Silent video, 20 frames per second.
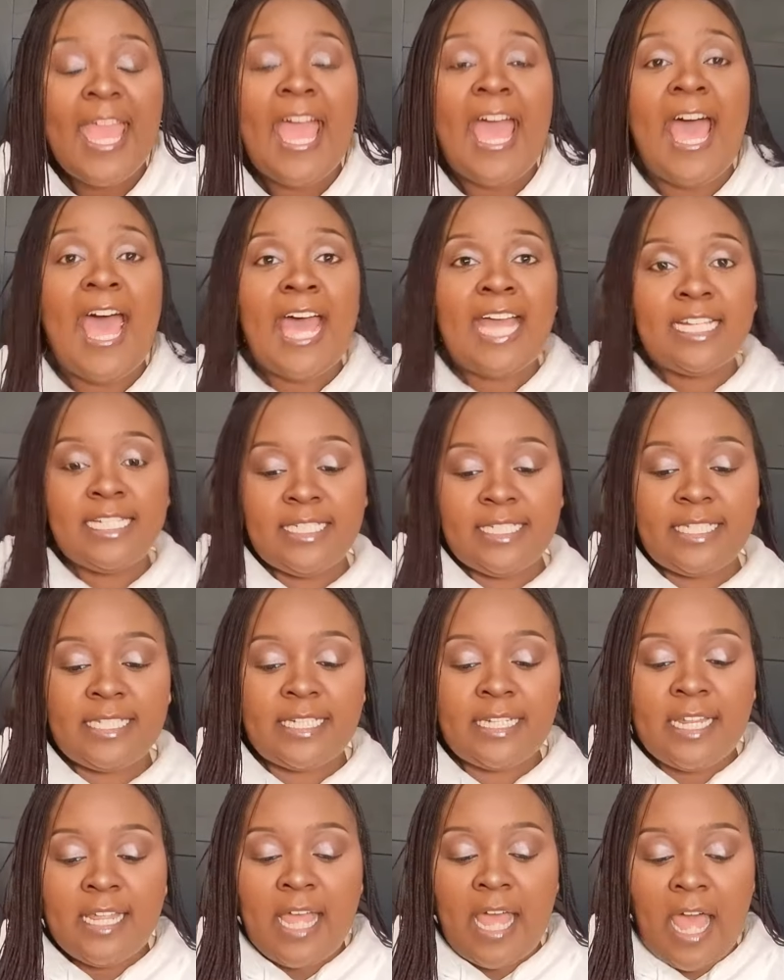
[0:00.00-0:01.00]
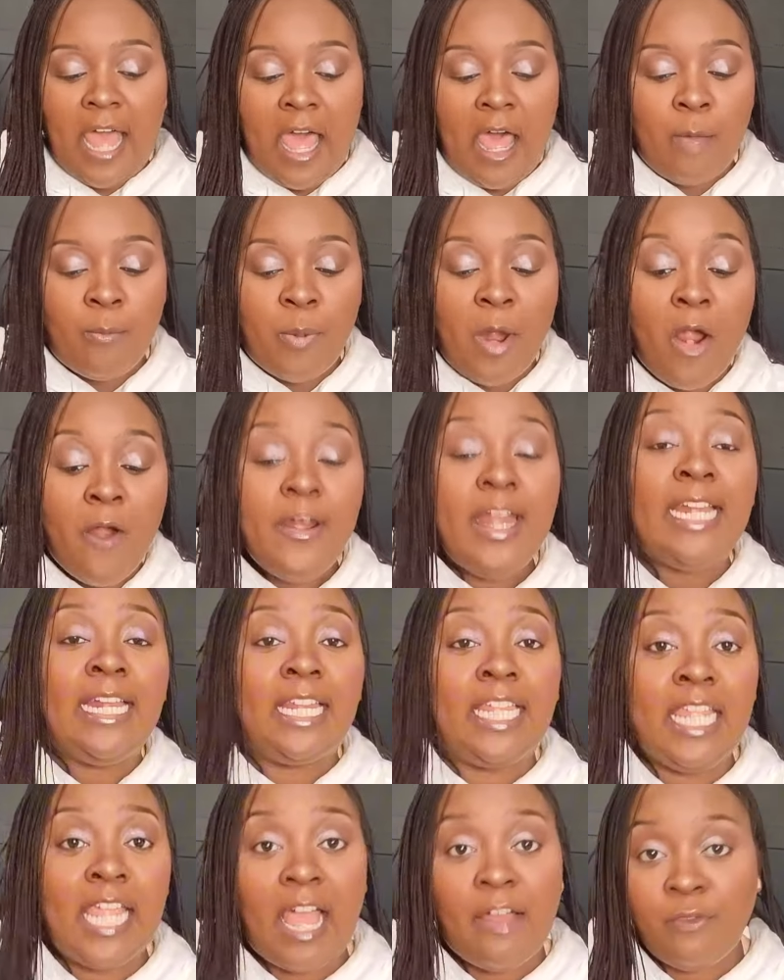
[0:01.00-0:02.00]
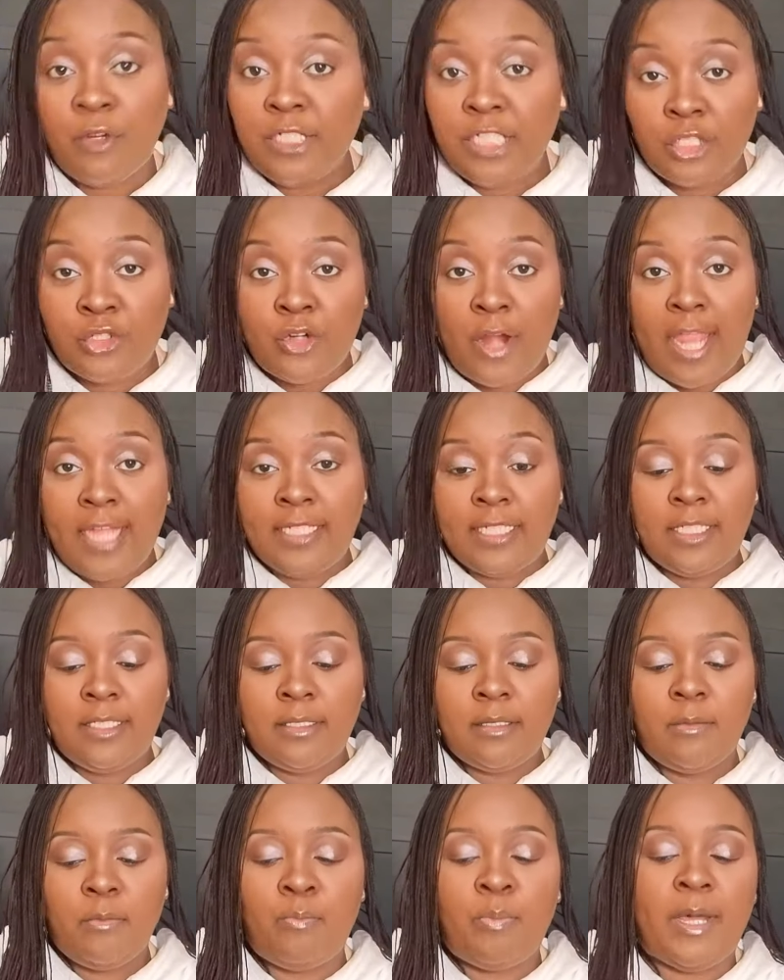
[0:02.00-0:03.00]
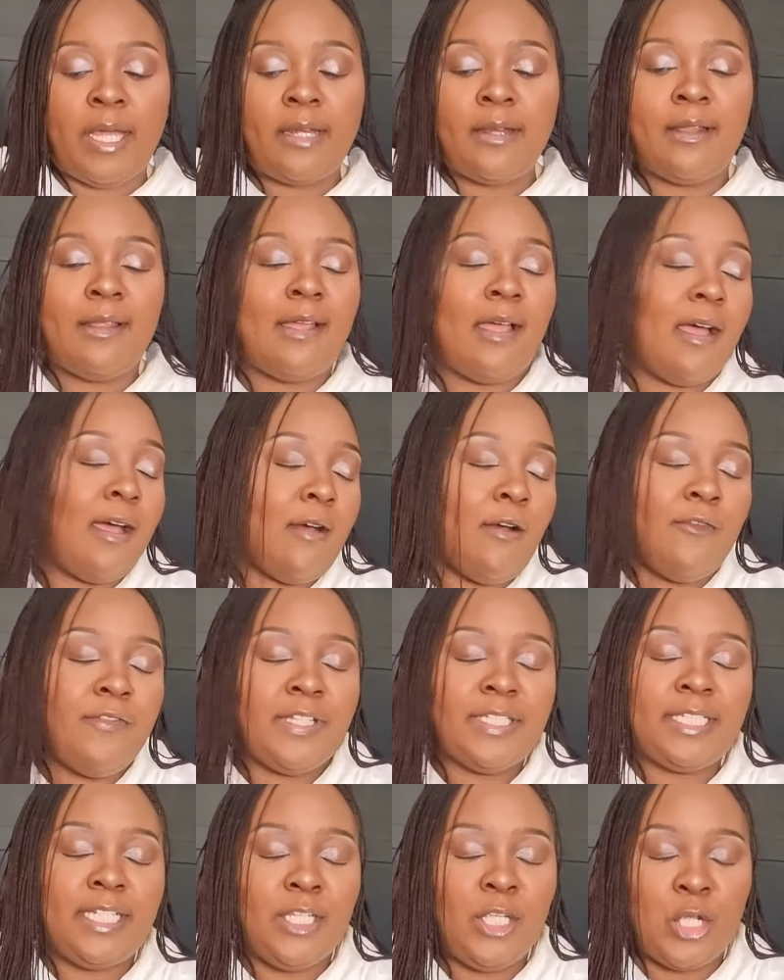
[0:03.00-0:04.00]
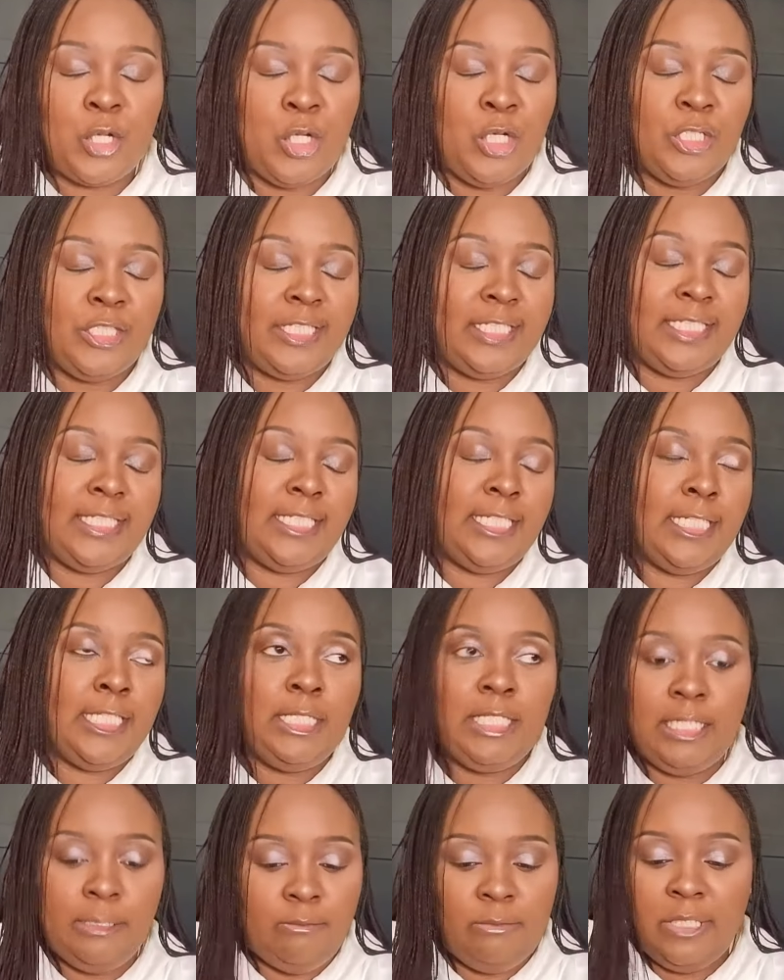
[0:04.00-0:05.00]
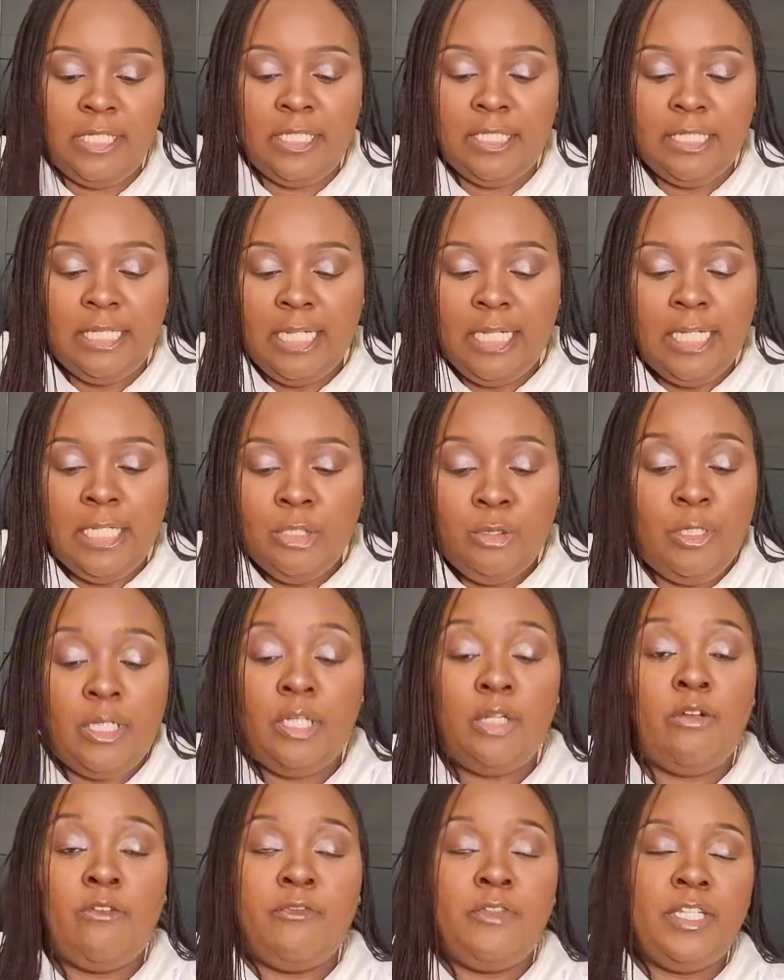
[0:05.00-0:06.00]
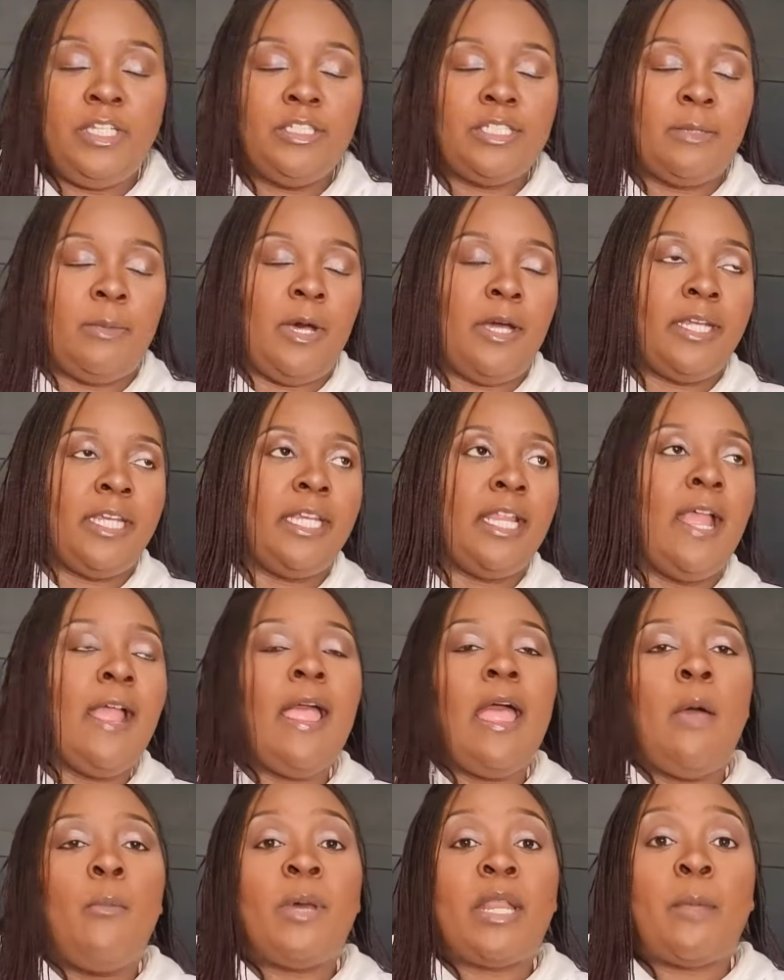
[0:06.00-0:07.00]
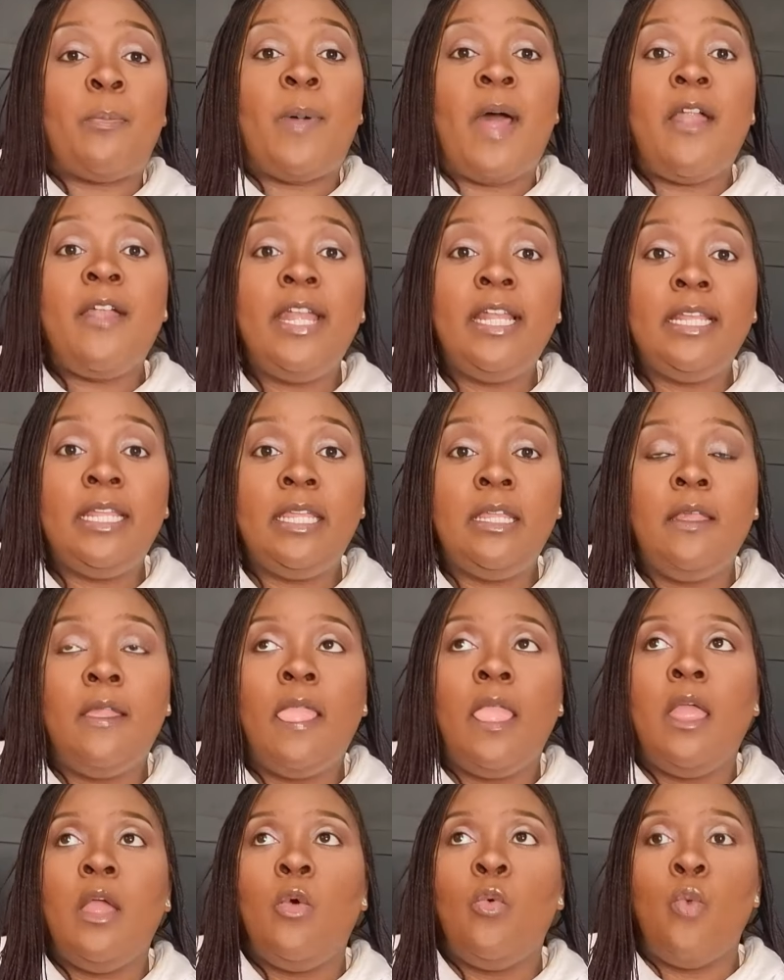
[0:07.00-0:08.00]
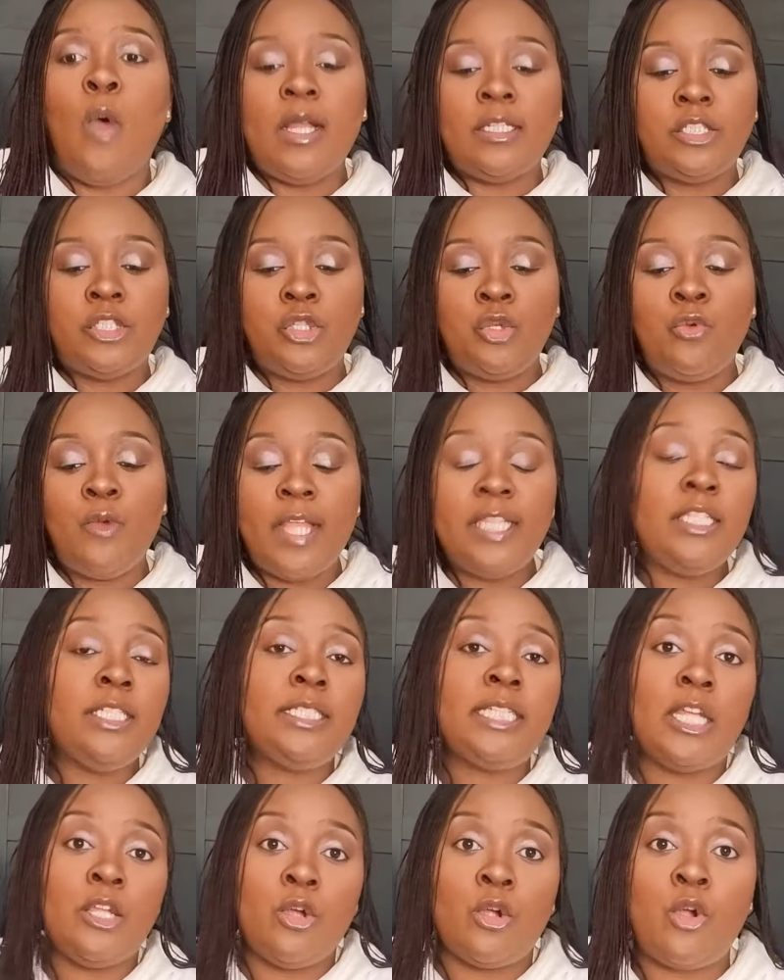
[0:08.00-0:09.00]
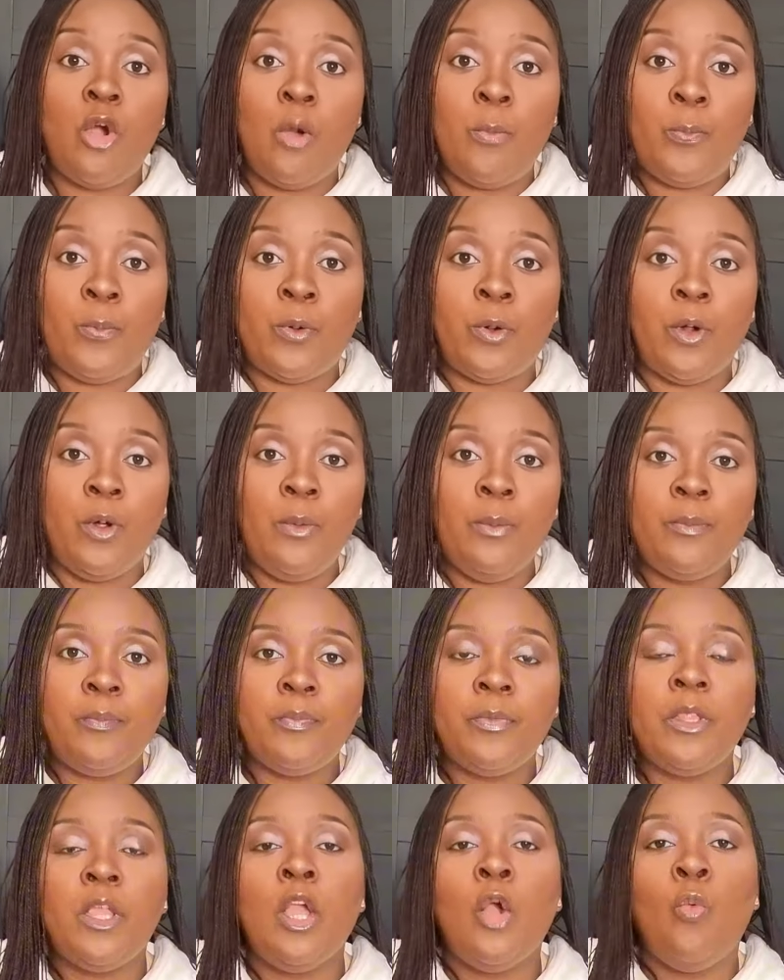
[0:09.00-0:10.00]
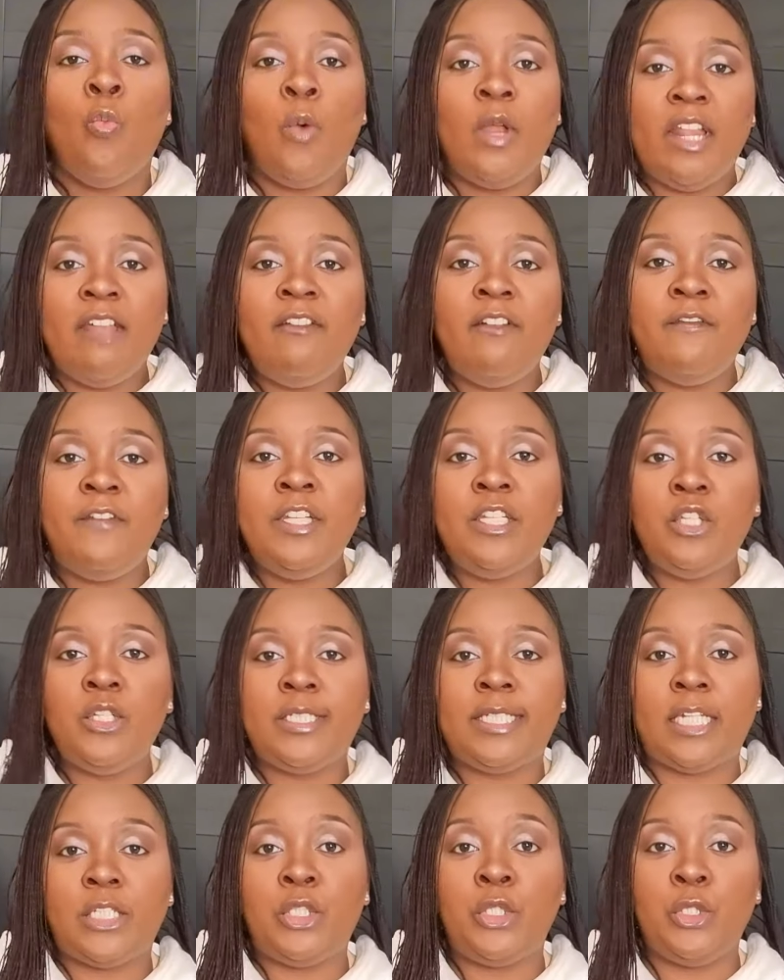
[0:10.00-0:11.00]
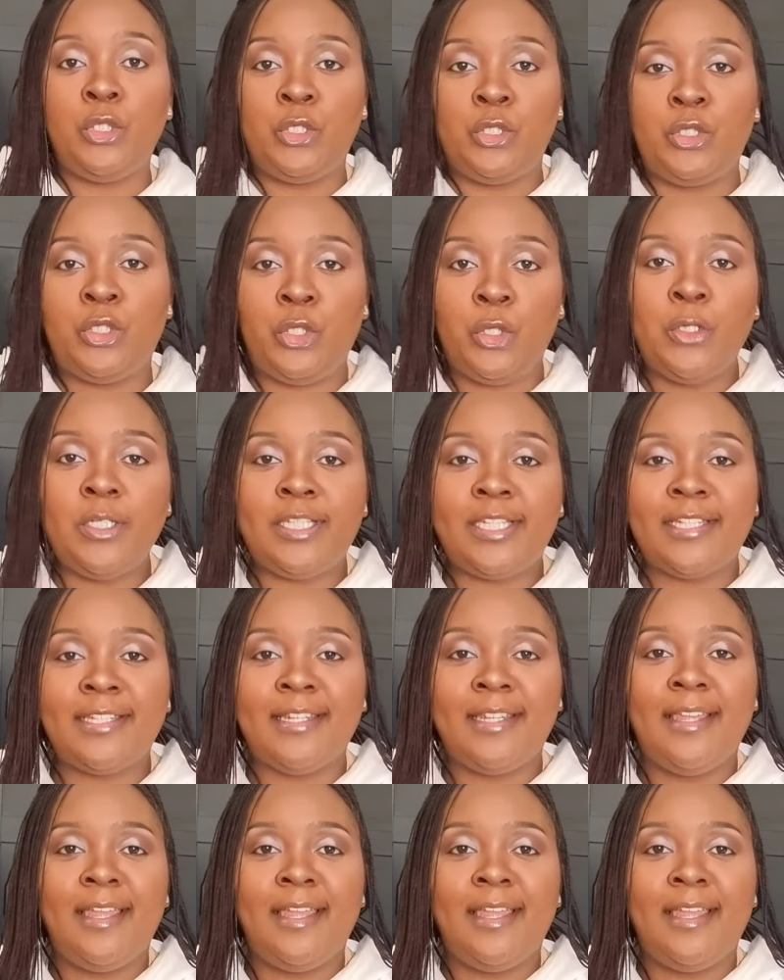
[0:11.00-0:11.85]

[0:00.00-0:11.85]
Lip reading: And apparently, I've not yet tried it, but obviously you're gonna see me doing little videos about it. But apparently, once you register your GoPro, whatever videos that you shoot,